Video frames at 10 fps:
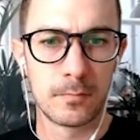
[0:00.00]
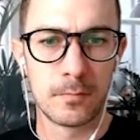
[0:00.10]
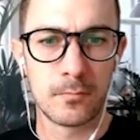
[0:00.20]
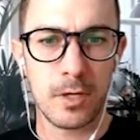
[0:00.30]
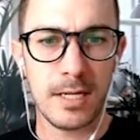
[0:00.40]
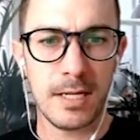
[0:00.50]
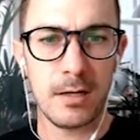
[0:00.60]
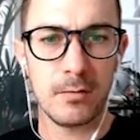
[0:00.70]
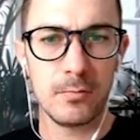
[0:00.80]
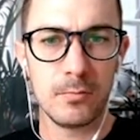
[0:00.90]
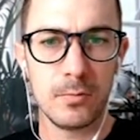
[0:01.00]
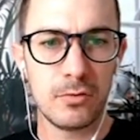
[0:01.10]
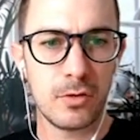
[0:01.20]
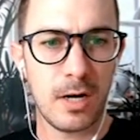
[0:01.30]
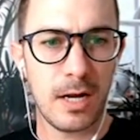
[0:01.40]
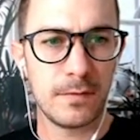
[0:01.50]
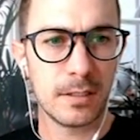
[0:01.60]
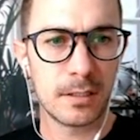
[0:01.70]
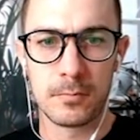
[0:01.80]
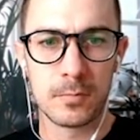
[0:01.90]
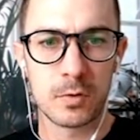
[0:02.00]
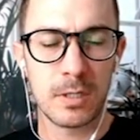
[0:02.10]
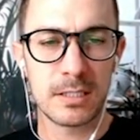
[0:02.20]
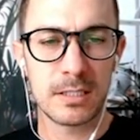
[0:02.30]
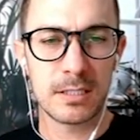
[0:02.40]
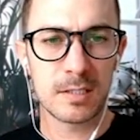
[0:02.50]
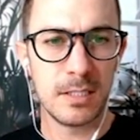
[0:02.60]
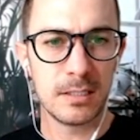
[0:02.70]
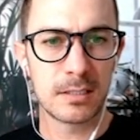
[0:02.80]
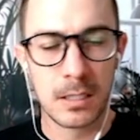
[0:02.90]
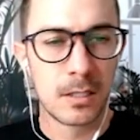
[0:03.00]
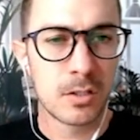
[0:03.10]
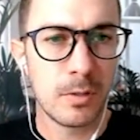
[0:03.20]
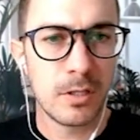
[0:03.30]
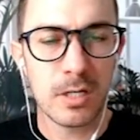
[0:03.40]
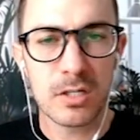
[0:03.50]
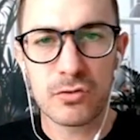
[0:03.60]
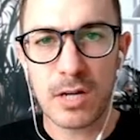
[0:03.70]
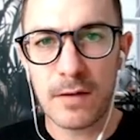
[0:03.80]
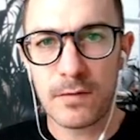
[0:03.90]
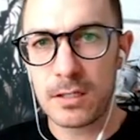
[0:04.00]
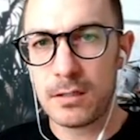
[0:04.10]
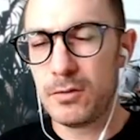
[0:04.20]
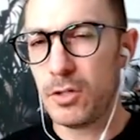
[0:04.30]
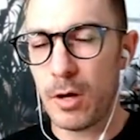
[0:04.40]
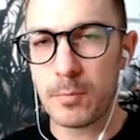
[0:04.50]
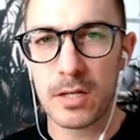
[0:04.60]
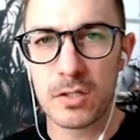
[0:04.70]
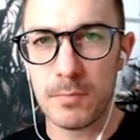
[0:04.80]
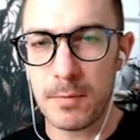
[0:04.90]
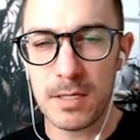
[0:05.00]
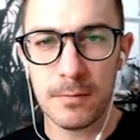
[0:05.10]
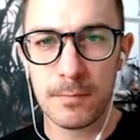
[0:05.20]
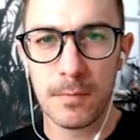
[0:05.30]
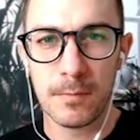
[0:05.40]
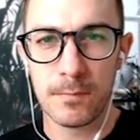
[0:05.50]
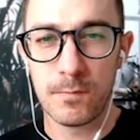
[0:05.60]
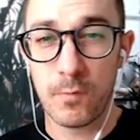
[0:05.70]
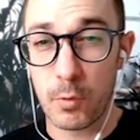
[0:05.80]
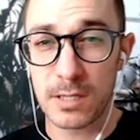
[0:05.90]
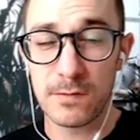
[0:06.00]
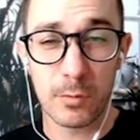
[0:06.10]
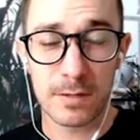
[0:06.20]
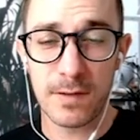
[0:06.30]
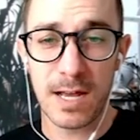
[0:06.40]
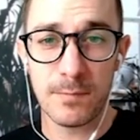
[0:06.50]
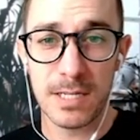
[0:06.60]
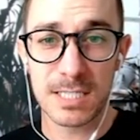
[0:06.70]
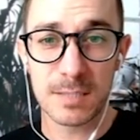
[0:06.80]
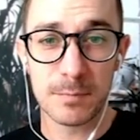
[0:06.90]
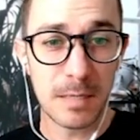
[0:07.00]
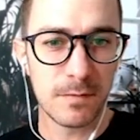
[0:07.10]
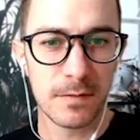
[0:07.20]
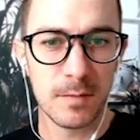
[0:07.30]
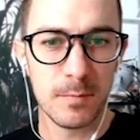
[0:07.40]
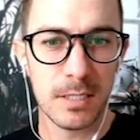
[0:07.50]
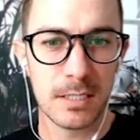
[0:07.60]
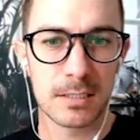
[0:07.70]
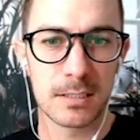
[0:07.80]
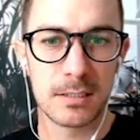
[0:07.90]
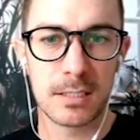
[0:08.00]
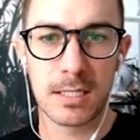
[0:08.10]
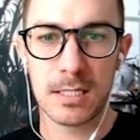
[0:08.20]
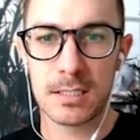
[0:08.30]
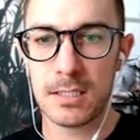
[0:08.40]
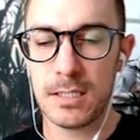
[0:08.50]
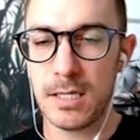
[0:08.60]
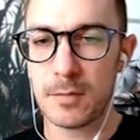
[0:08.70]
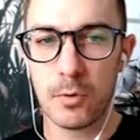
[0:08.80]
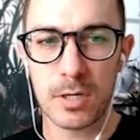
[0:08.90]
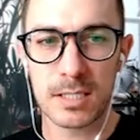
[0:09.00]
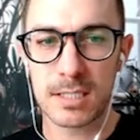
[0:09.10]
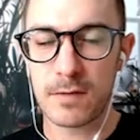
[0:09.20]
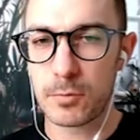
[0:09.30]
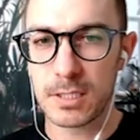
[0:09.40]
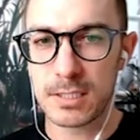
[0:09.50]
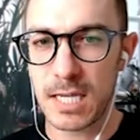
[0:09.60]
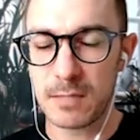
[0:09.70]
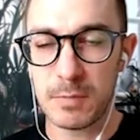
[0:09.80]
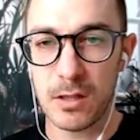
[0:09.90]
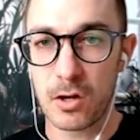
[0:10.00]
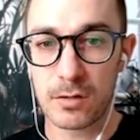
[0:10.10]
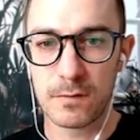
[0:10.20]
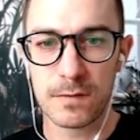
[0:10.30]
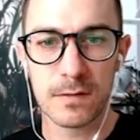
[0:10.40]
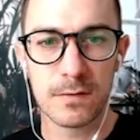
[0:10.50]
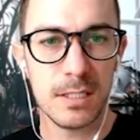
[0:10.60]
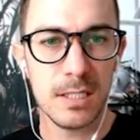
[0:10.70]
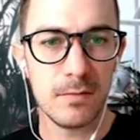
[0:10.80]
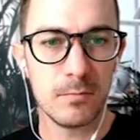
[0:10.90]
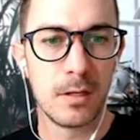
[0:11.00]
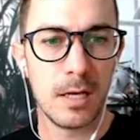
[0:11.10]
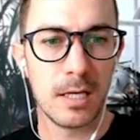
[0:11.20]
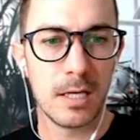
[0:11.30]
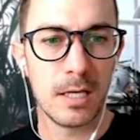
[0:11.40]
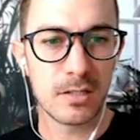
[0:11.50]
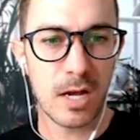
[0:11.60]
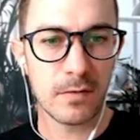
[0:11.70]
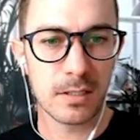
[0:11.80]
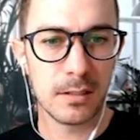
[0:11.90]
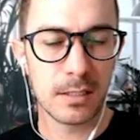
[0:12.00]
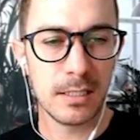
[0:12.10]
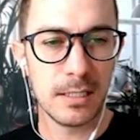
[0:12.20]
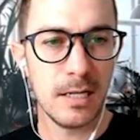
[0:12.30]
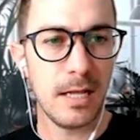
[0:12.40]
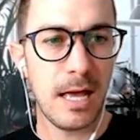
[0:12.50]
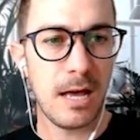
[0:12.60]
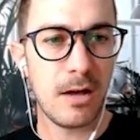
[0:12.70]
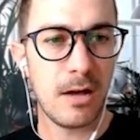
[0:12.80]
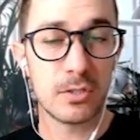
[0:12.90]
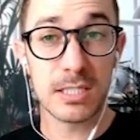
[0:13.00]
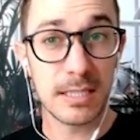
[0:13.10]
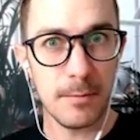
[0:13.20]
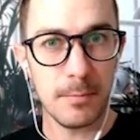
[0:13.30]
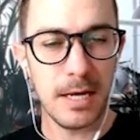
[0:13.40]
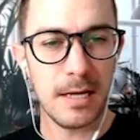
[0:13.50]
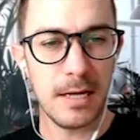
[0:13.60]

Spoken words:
Right now, no traffic, 26 minutes. So when there is traffic, I budget maybe 40 40, 45 minutes, maybe 50 minutes to get to the airport. It's never really taken me longer than 50, even with as bad as traffic can get out here, which isn't that bad.